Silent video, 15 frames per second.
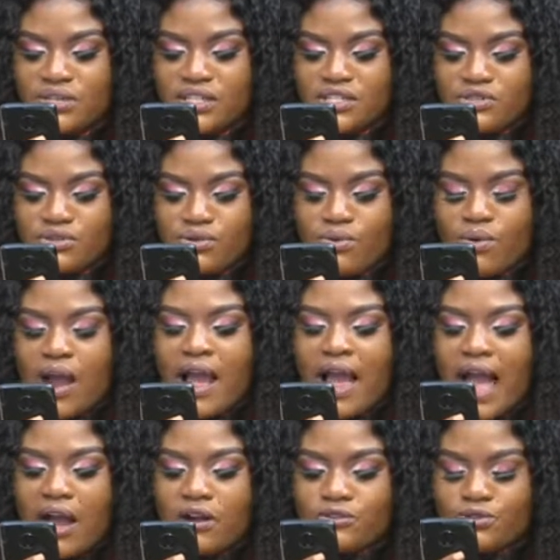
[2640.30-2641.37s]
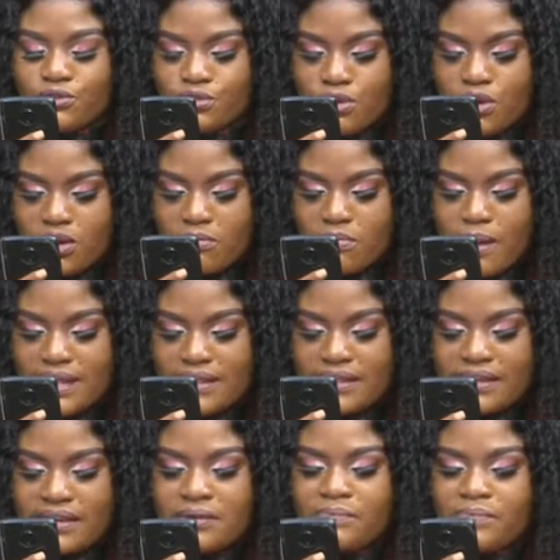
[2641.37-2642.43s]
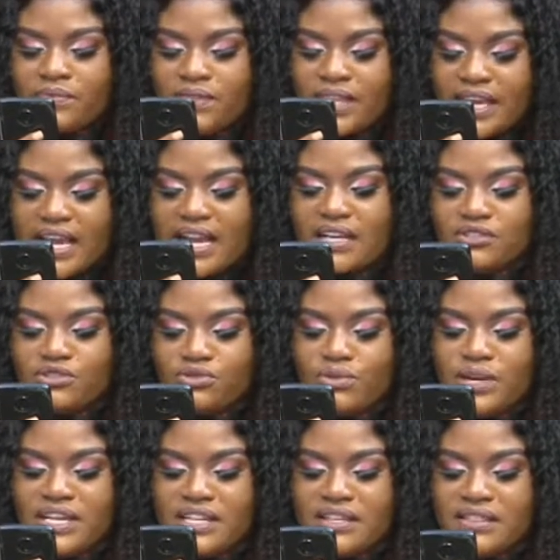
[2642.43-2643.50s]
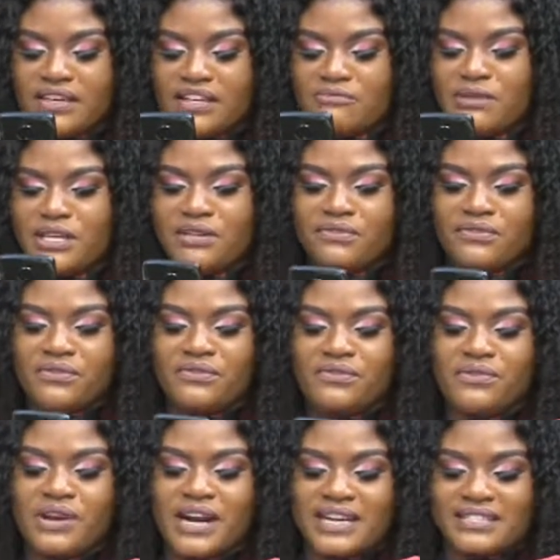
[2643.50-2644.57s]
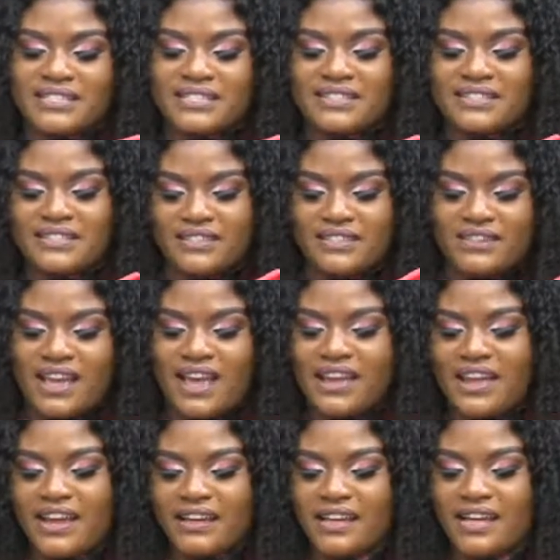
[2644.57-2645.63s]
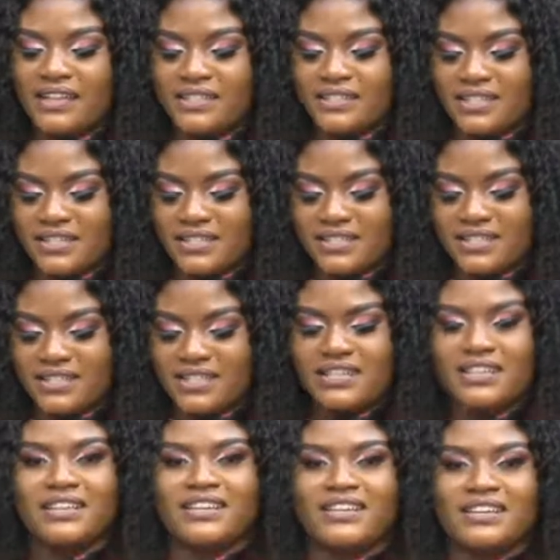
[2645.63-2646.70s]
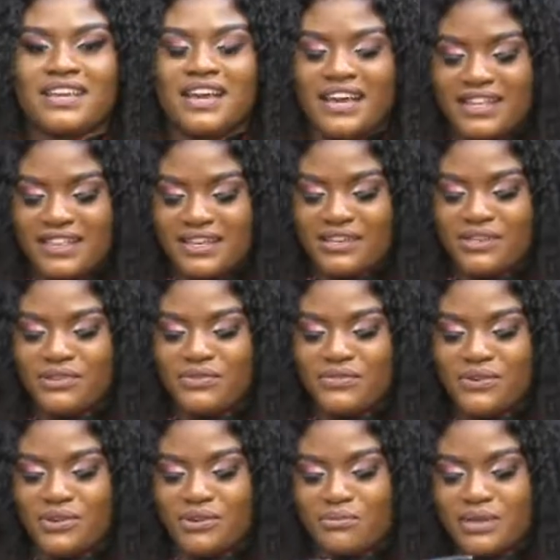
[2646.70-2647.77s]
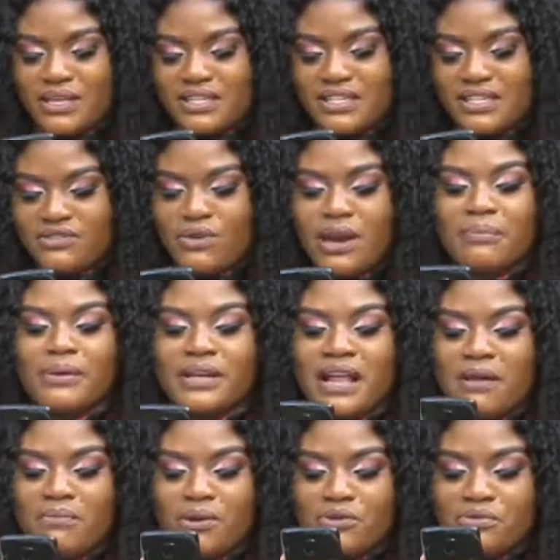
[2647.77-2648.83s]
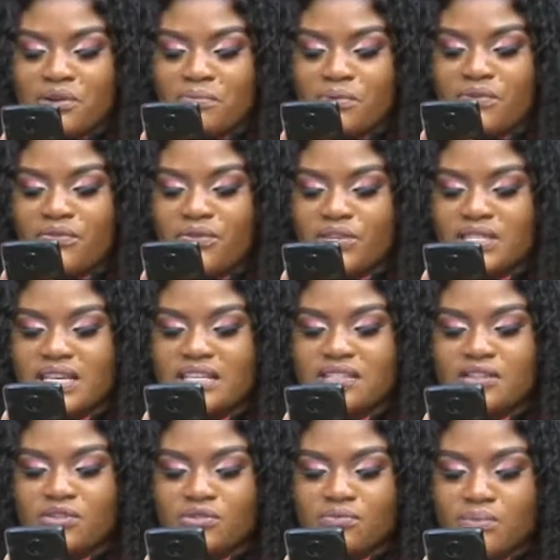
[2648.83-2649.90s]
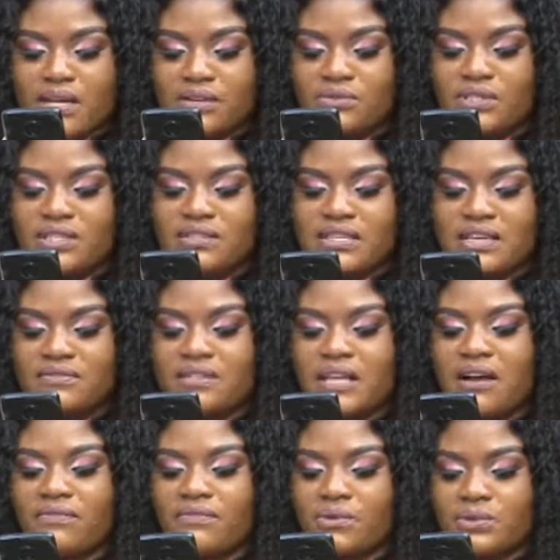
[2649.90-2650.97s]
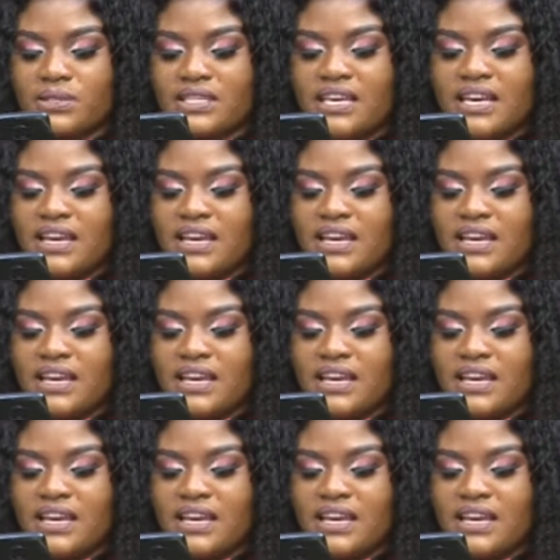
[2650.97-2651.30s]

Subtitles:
only know how to talk, but they can't do anything meaningful for us. Yaya and our leaders. Yaya, thank you for your message. Wrapping up, Honorable Foster is a good man who deserves our votes